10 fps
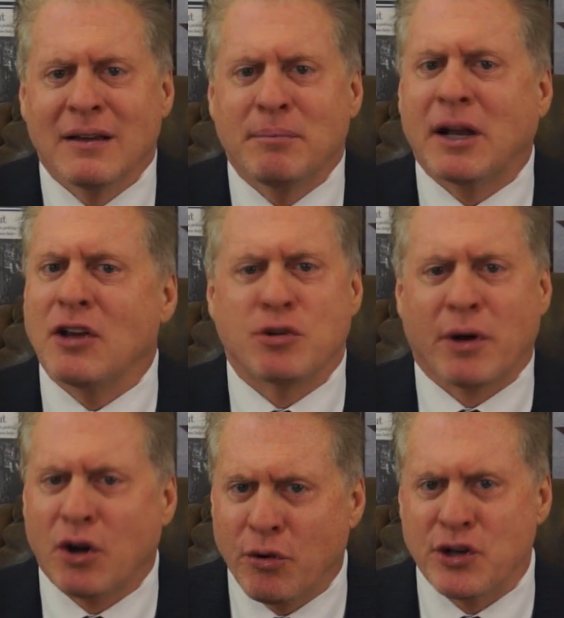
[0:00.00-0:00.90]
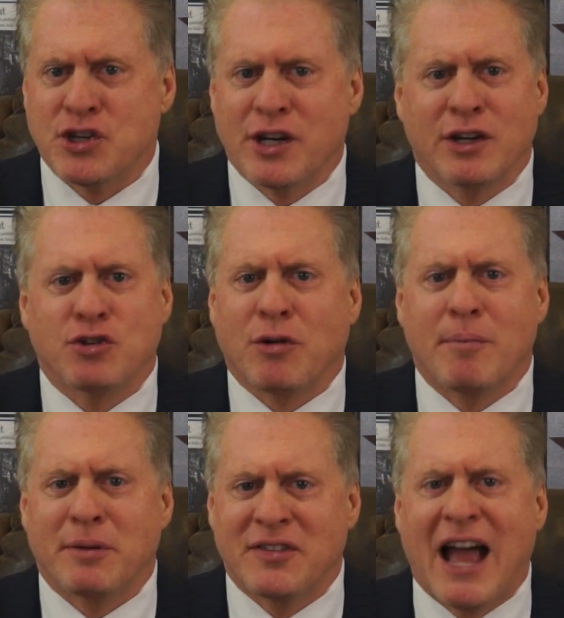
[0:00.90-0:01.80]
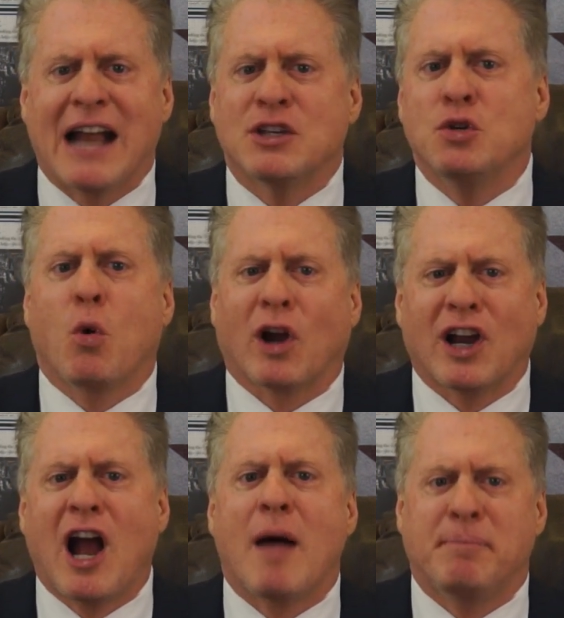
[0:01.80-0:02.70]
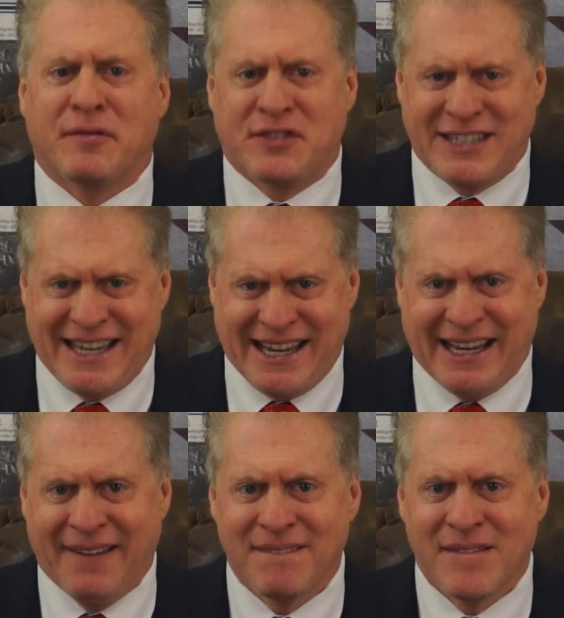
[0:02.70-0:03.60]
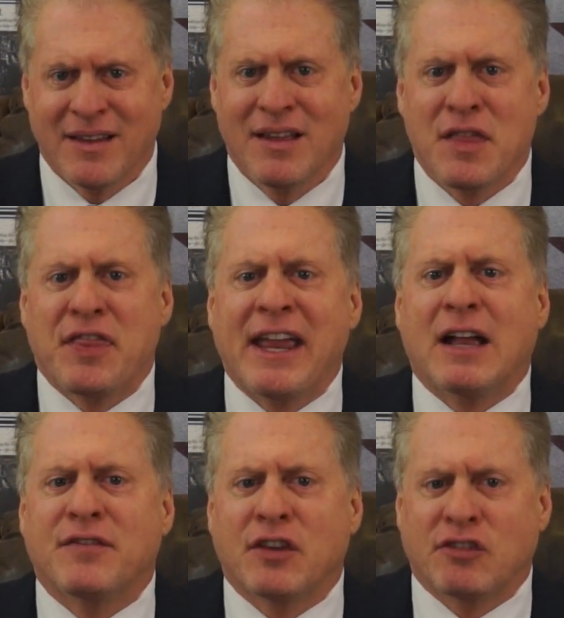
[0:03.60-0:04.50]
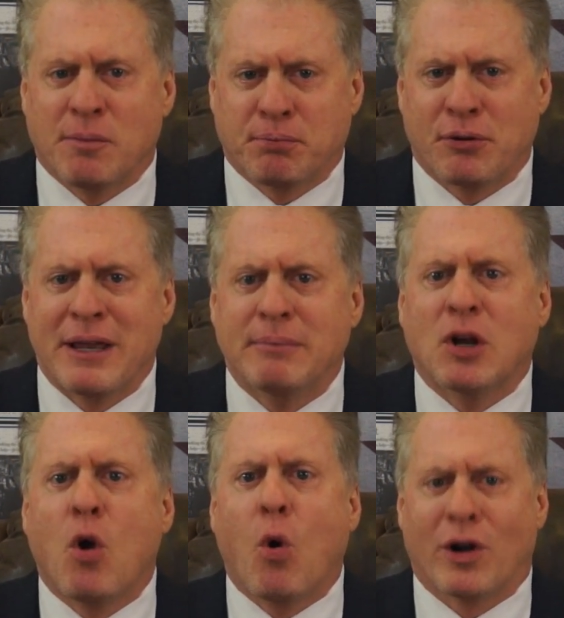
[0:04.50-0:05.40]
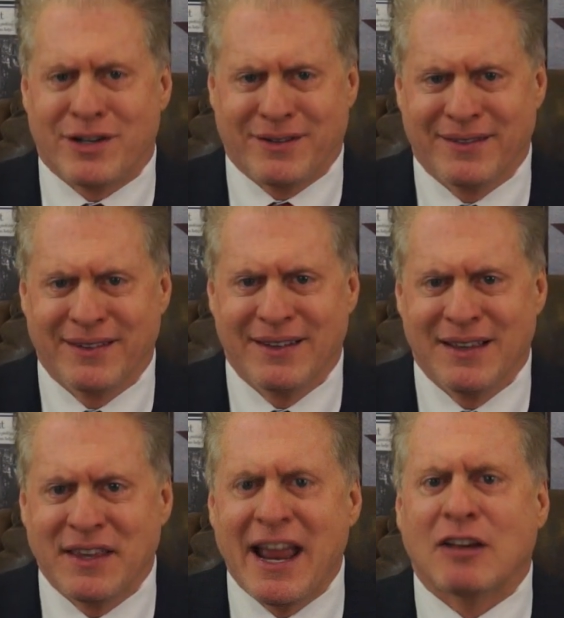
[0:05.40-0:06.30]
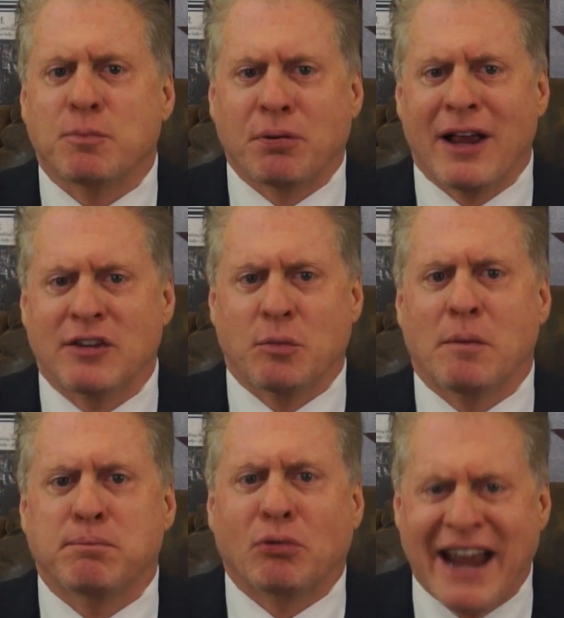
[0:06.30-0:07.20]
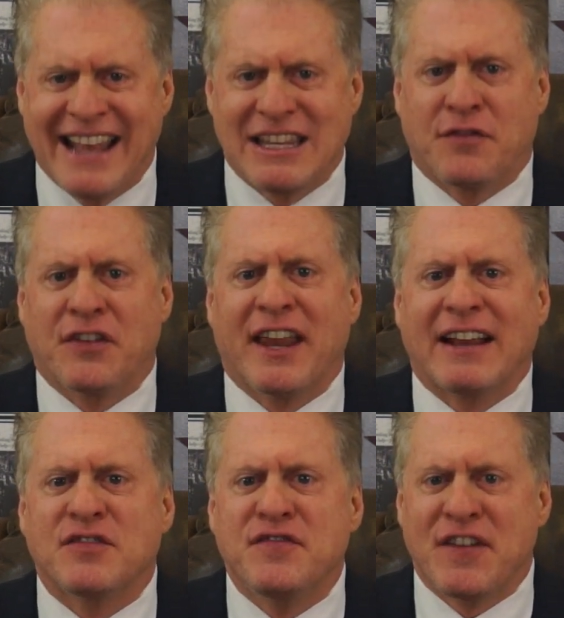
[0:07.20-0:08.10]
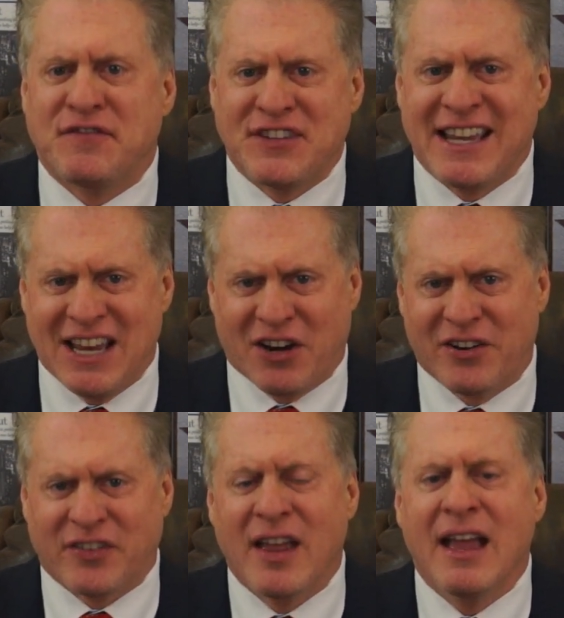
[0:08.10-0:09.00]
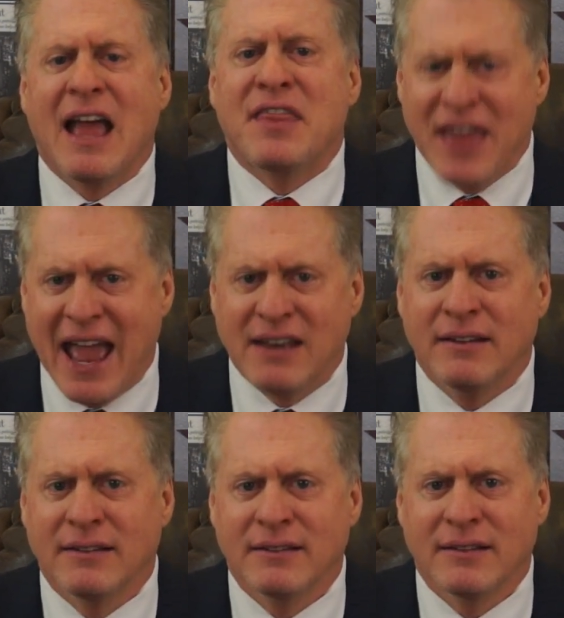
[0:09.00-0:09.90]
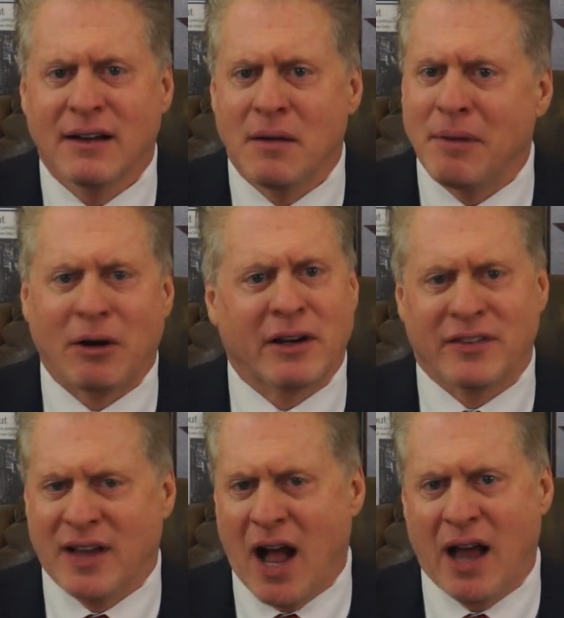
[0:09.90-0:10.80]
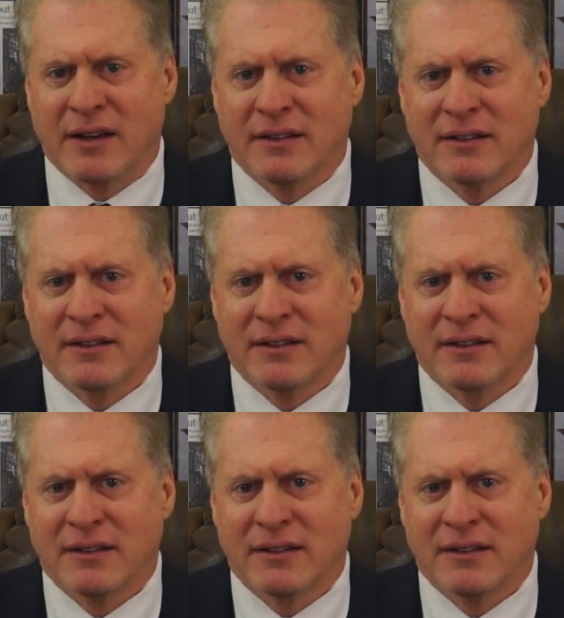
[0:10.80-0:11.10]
because you're a Christian and Trump is not your cup of tea. Think of the Supreme Court. The next president will brand it for the next 50 years, and then America's gone.